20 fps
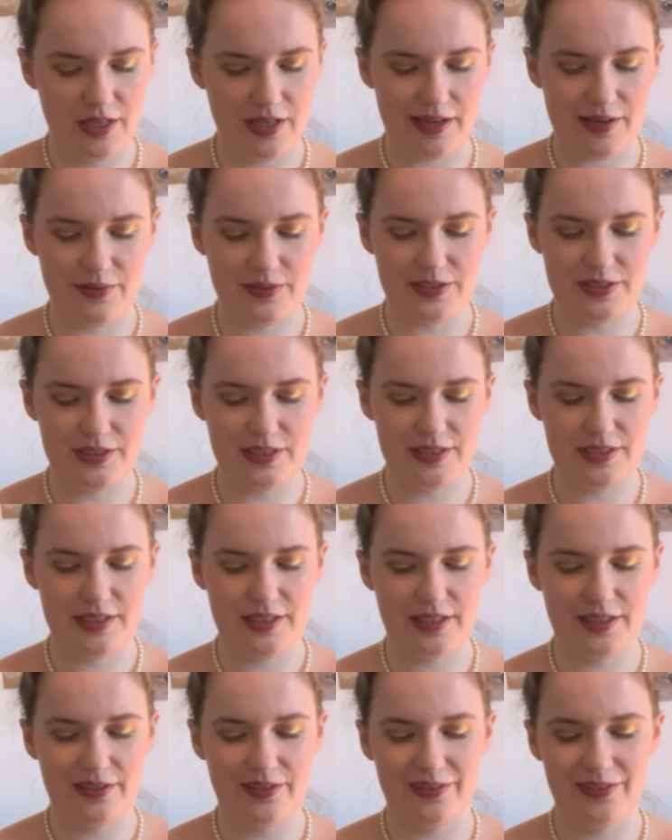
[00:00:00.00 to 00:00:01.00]
I was
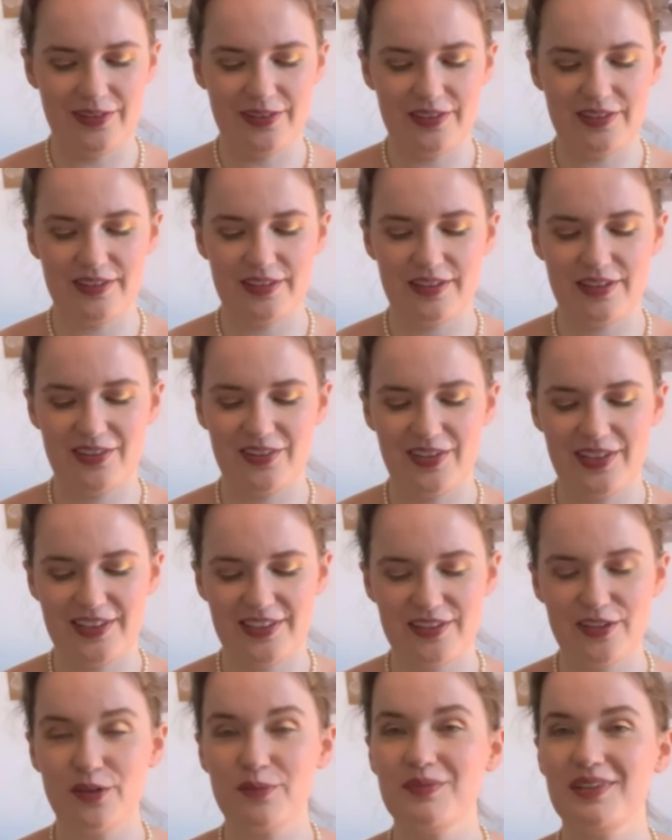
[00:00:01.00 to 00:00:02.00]
knitting on quite
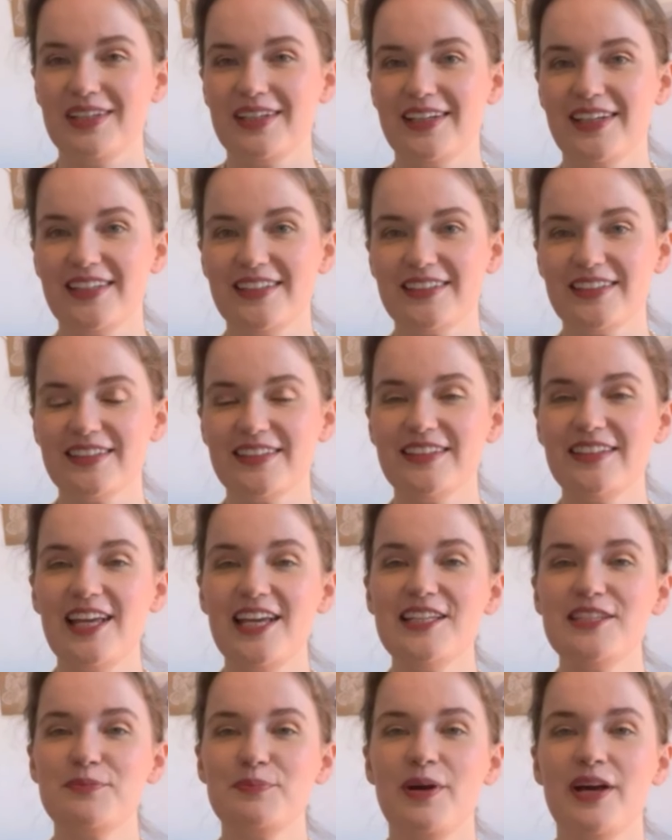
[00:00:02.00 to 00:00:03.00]
a complicated
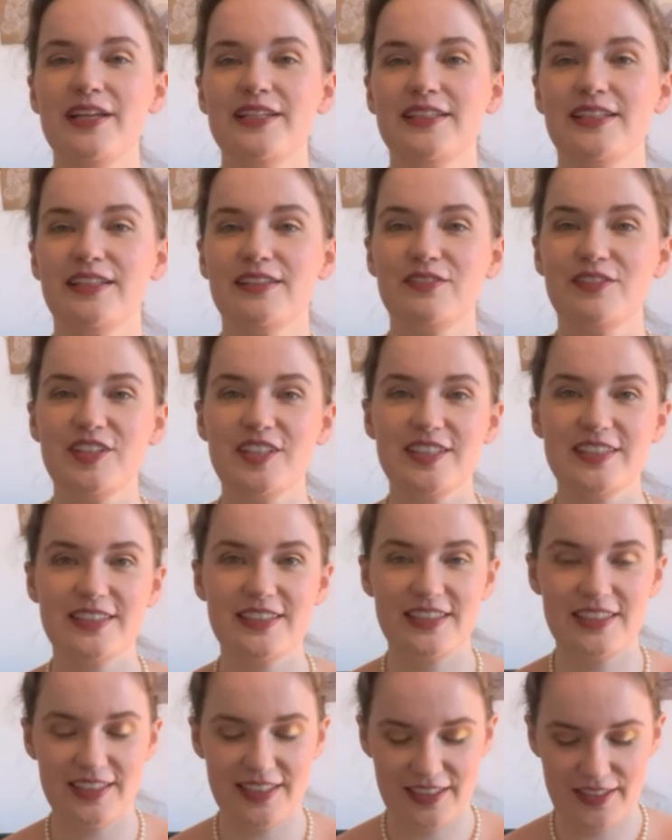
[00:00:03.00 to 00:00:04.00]
lace pattern
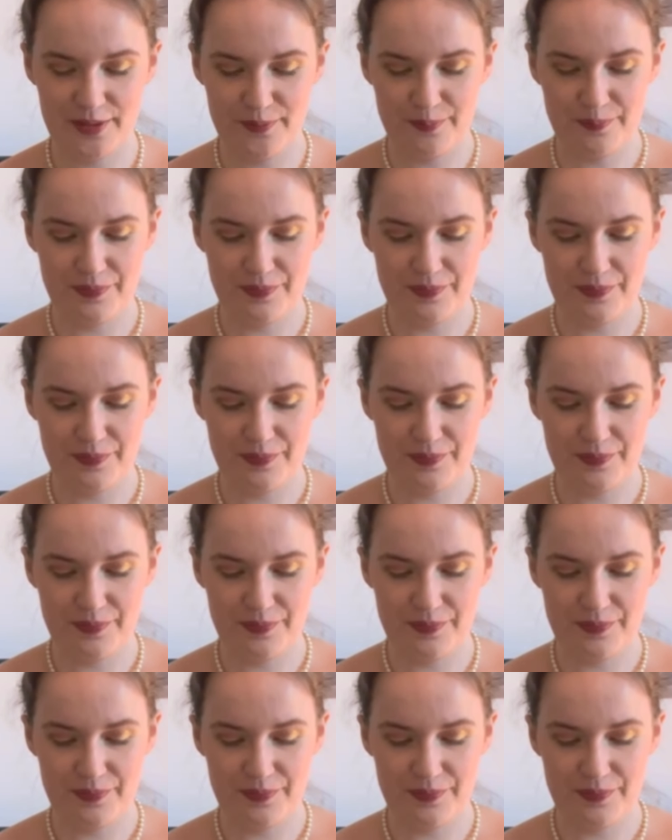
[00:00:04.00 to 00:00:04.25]
recently,